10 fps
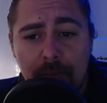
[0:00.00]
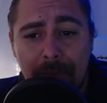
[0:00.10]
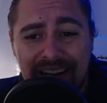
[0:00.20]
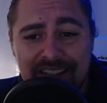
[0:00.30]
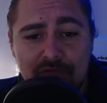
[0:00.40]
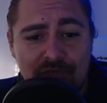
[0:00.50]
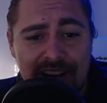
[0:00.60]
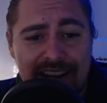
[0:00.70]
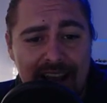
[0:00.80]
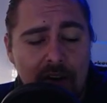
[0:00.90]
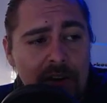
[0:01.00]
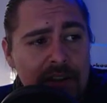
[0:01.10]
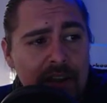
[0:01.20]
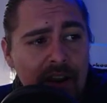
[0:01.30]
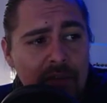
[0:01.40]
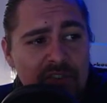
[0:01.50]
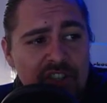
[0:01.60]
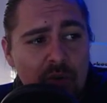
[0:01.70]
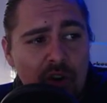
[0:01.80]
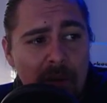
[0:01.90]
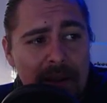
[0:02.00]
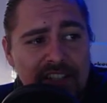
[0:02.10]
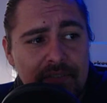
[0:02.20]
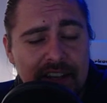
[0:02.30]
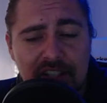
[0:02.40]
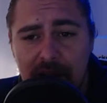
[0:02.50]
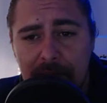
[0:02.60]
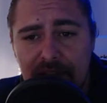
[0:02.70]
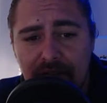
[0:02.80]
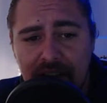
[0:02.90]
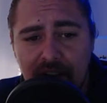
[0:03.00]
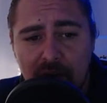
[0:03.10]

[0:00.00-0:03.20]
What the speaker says: But right now, I'm still not a massive XRP fan,